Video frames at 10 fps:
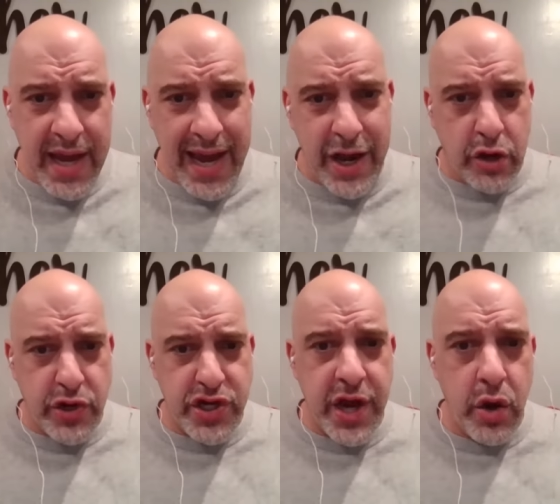hitting a
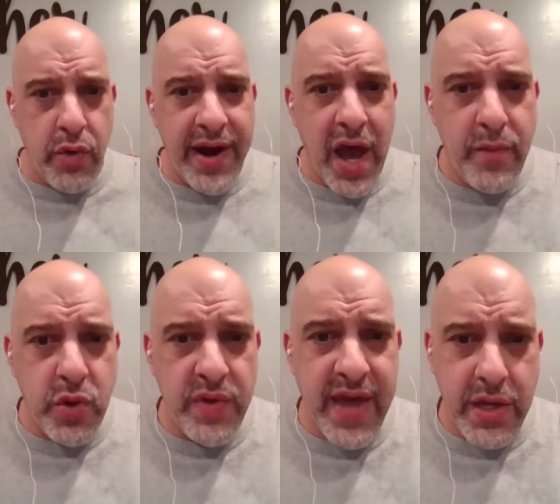crescendo right now
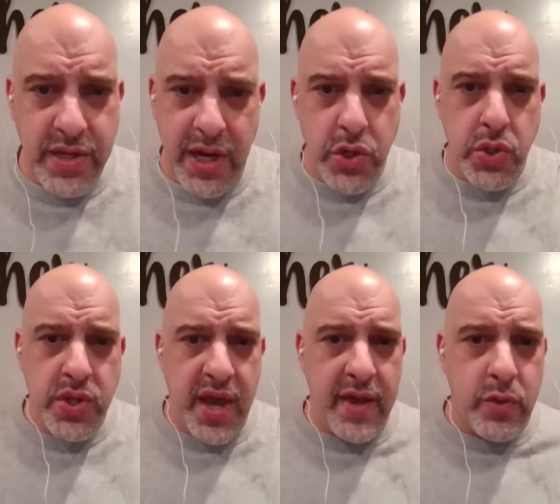between the Hells
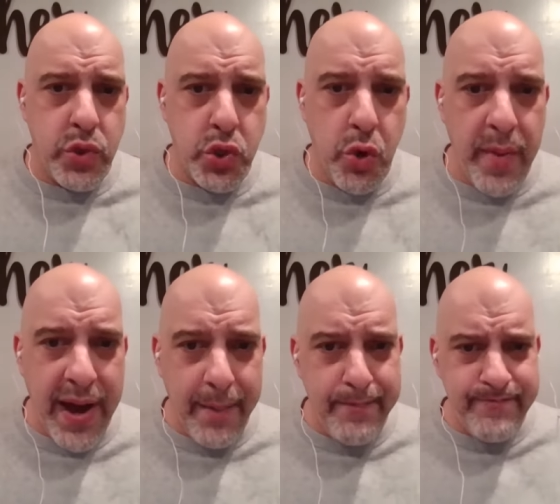Angels and the Rizzuto
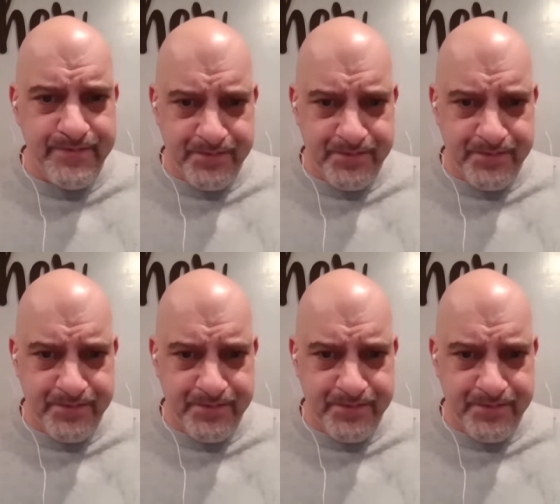Mob.